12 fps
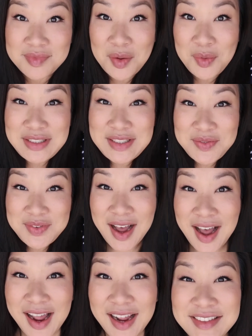What's up
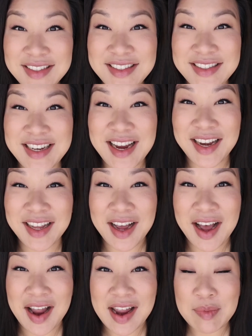guys, it's
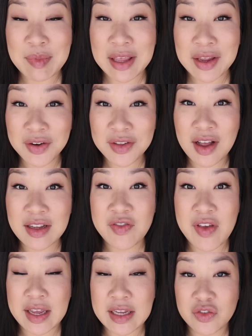Danica. I am here in Las
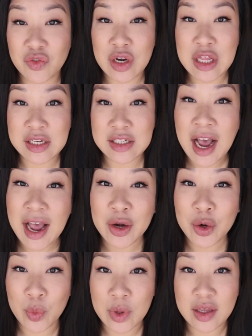Vegas for the
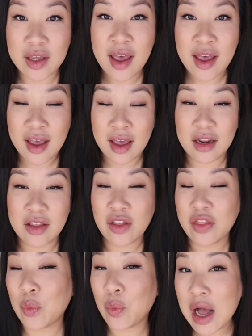entire week and I
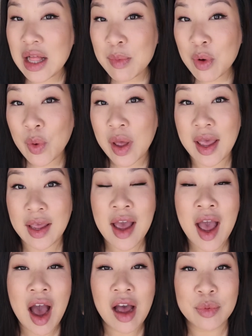thought that while I'm away,
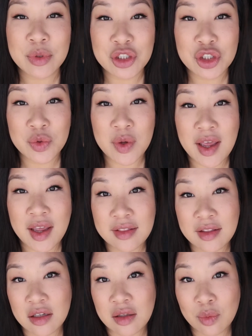I would do a
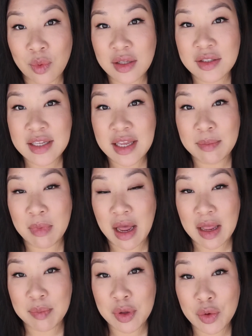little what's in
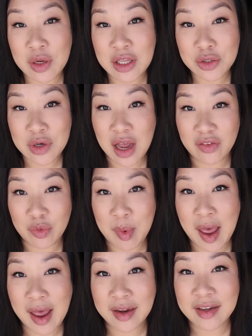my beauty travel
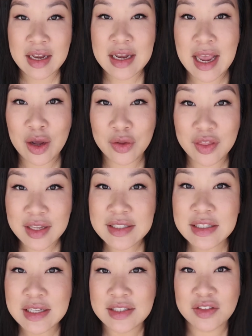bag. Now
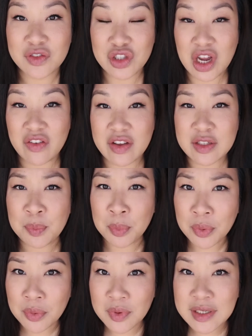this list of stuff is
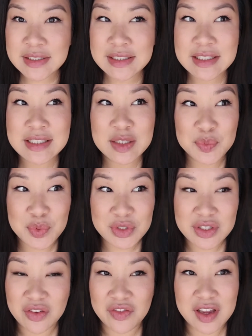pretty
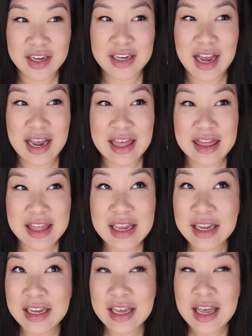specific. I
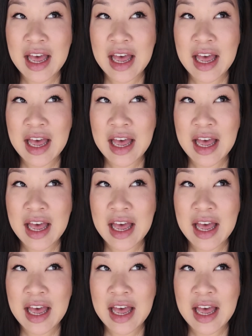think